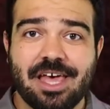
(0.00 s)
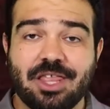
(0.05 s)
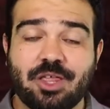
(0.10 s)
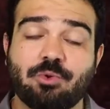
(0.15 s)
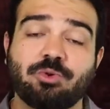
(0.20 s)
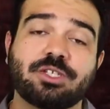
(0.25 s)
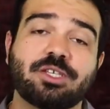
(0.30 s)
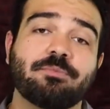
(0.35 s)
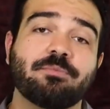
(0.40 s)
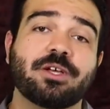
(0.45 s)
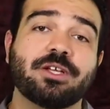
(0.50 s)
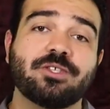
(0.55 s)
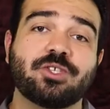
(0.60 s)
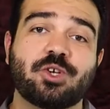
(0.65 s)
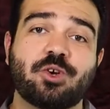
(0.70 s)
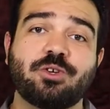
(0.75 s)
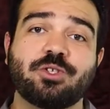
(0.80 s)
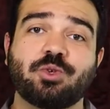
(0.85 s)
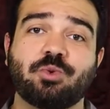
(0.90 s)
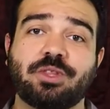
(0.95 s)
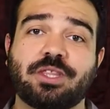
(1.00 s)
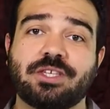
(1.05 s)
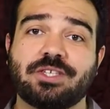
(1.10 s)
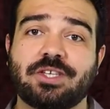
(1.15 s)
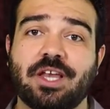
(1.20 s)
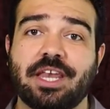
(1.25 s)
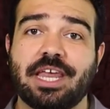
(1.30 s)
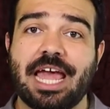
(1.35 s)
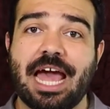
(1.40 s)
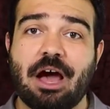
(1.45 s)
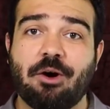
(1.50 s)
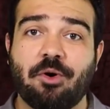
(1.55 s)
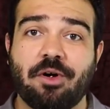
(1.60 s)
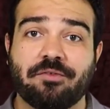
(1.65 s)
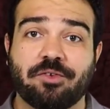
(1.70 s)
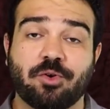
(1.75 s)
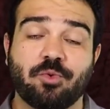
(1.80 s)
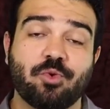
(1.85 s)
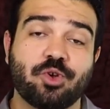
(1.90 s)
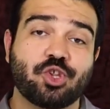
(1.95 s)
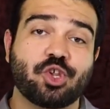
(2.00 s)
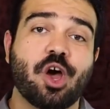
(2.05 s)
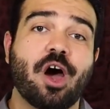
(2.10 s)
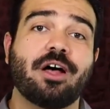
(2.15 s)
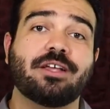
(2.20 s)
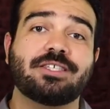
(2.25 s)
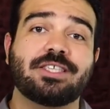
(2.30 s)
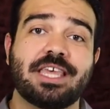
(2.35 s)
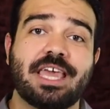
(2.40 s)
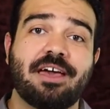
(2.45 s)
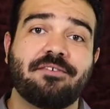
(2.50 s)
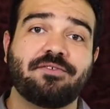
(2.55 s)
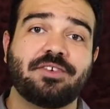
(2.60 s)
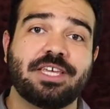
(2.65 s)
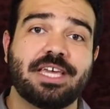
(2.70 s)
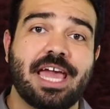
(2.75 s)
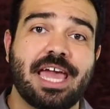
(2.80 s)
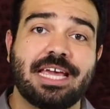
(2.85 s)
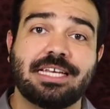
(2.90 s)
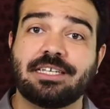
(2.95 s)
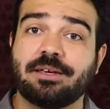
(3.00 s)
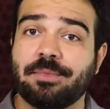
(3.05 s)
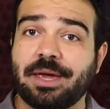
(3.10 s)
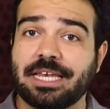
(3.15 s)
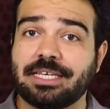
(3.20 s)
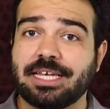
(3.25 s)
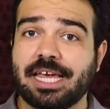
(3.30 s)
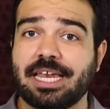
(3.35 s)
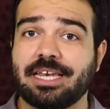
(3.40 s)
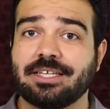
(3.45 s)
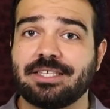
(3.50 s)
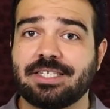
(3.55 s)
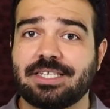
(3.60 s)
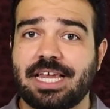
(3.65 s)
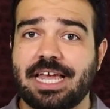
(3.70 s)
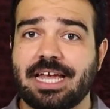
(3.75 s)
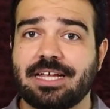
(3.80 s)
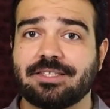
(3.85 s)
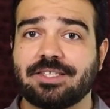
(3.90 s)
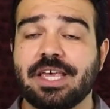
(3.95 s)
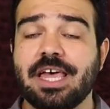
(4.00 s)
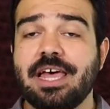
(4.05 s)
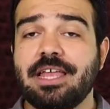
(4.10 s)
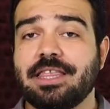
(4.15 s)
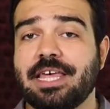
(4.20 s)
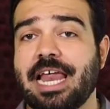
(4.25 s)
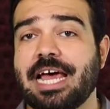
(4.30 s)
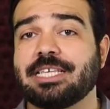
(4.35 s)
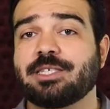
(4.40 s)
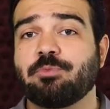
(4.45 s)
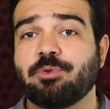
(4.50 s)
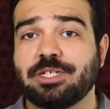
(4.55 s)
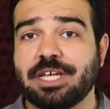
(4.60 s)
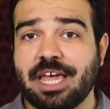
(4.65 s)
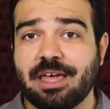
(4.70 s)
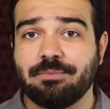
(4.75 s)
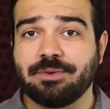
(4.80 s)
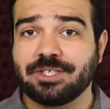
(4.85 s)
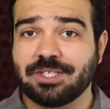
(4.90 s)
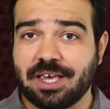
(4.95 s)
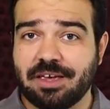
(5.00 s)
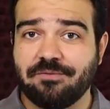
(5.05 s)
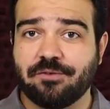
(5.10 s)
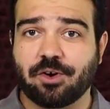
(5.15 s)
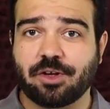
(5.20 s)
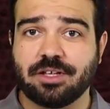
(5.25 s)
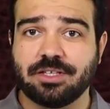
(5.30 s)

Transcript: There were some concerns with the study, however, which caused the FDA to maintain its stance that aspartame is safe for